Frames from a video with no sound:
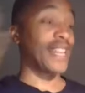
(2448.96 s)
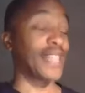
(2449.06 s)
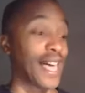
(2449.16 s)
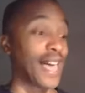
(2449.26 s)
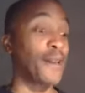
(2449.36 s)
it
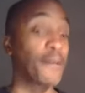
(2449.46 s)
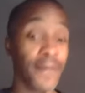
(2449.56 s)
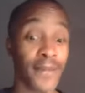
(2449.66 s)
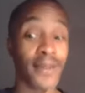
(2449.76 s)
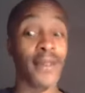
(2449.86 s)
like,
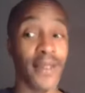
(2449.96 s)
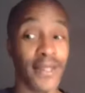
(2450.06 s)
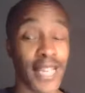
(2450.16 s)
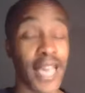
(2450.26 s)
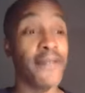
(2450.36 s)

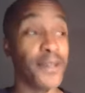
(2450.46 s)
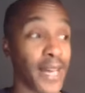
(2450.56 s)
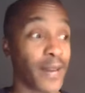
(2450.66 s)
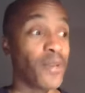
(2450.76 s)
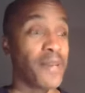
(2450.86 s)
David,
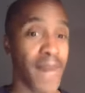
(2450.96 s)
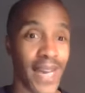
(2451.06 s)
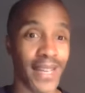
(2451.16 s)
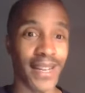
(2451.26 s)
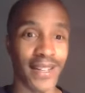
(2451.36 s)
like we
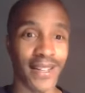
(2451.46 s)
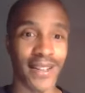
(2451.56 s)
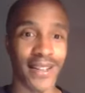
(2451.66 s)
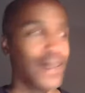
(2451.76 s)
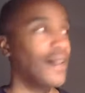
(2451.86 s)
made it.
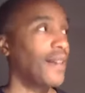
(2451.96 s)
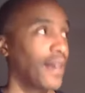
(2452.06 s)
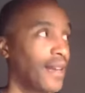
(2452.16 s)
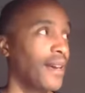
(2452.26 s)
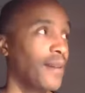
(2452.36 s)

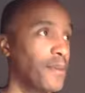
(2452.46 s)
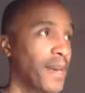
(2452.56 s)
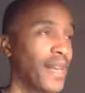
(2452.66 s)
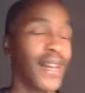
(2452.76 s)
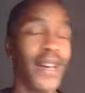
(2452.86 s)
Okay, yeah, we
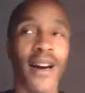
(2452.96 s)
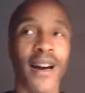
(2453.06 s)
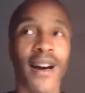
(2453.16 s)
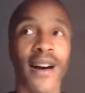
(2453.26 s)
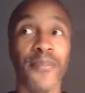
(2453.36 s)
made it.
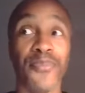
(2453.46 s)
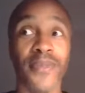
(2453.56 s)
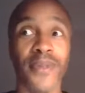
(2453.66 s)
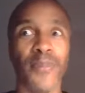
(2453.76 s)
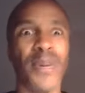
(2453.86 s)

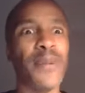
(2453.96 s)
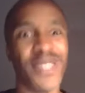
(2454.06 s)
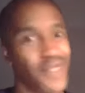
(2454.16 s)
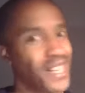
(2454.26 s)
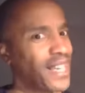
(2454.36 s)
But it
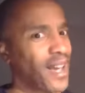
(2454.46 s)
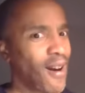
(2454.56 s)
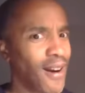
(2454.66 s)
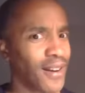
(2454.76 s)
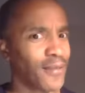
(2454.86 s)
was really
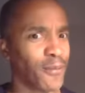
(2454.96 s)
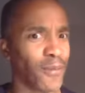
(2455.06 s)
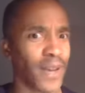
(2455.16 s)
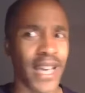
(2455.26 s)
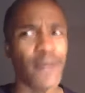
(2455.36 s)
hard.
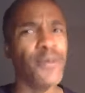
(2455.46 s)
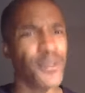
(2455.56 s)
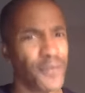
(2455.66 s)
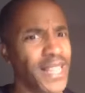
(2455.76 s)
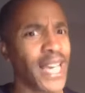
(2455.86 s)
It
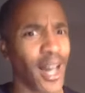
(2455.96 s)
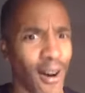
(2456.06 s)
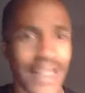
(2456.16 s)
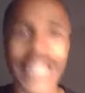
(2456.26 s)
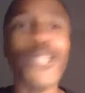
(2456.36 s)
was really
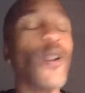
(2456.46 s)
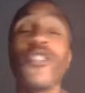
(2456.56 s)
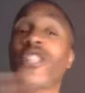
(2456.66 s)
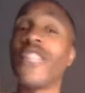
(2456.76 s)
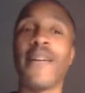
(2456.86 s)
hard. That's all
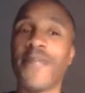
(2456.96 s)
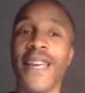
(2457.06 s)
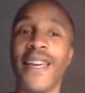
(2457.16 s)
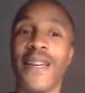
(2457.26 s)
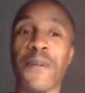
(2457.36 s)
she kept
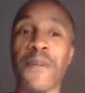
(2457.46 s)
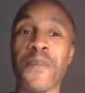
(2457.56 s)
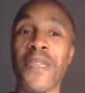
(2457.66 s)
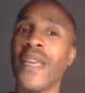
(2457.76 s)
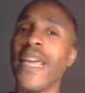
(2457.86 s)
saying.
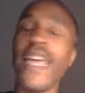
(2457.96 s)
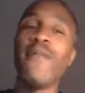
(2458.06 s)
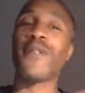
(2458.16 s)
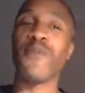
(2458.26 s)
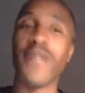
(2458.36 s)
It
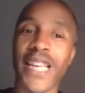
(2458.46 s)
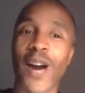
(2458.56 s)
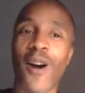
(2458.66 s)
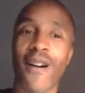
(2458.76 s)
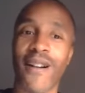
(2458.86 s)
was really
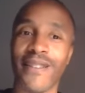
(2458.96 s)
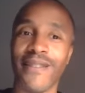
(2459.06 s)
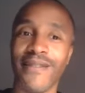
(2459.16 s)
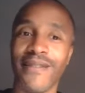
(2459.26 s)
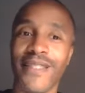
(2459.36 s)
hard.
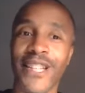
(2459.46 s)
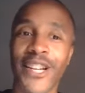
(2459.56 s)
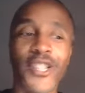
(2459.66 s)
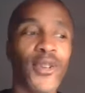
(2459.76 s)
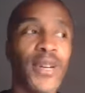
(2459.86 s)

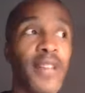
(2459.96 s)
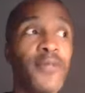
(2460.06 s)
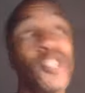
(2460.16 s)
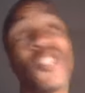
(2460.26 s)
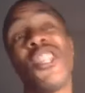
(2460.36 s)
So in other
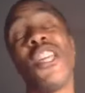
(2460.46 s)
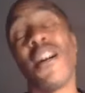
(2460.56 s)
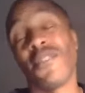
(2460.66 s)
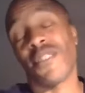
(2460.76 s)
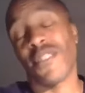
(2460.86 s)
words, she
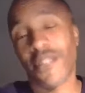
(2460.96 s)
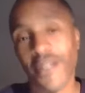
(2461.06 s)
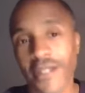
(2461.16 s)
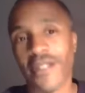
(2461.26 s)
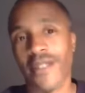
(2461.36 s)

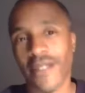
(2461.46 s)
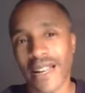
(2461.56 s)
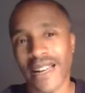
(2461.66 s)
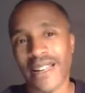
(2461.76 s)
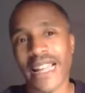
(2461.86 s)
understood
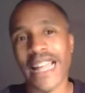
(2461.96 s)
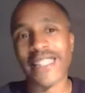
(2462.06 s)
at